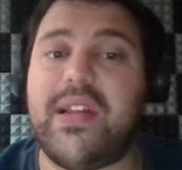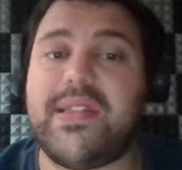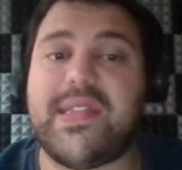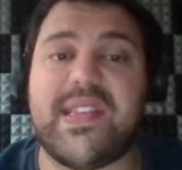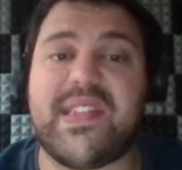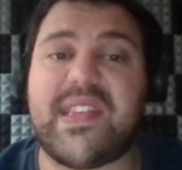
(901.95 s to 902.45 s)

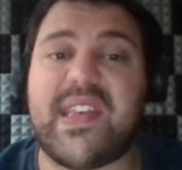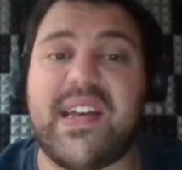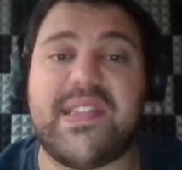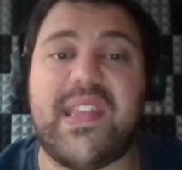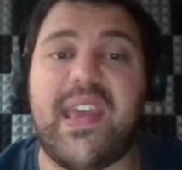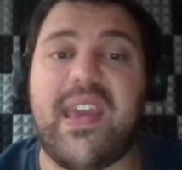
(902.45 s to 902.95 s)
It's
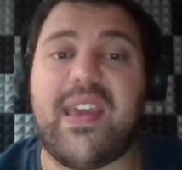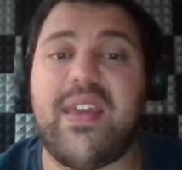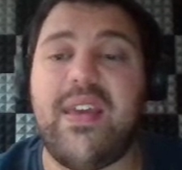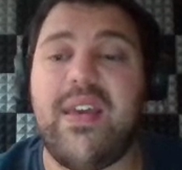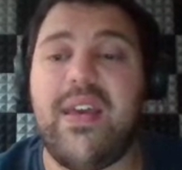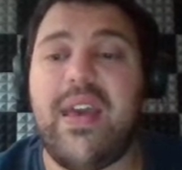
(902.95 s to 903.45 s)
disgusting.
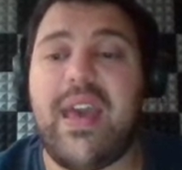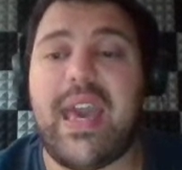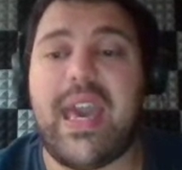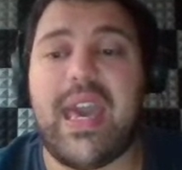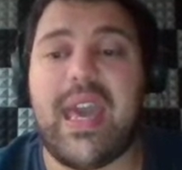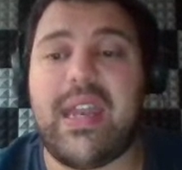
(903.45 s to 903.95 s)

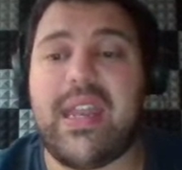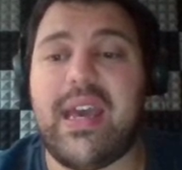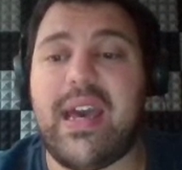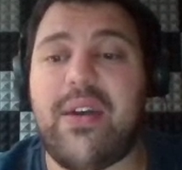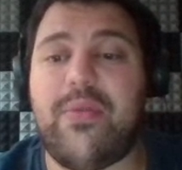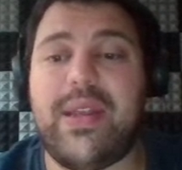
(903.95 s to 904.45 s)

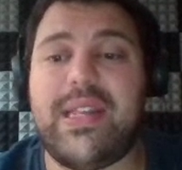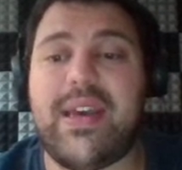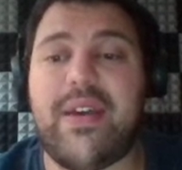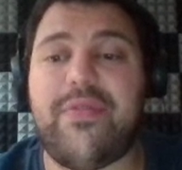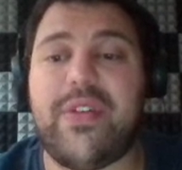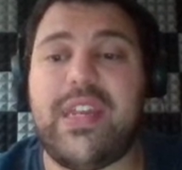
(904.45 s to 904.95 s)
And we
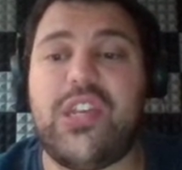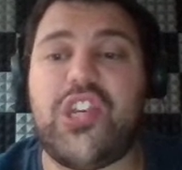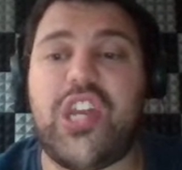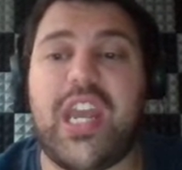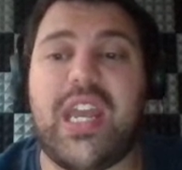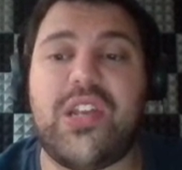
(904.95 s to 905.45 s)
definitely need
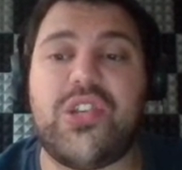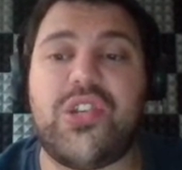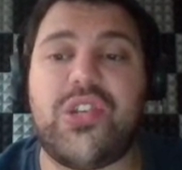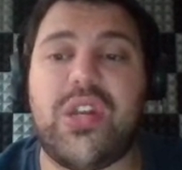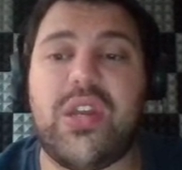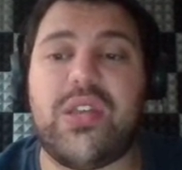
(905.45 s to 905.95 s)

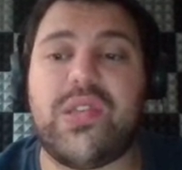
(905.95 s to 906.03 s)
change.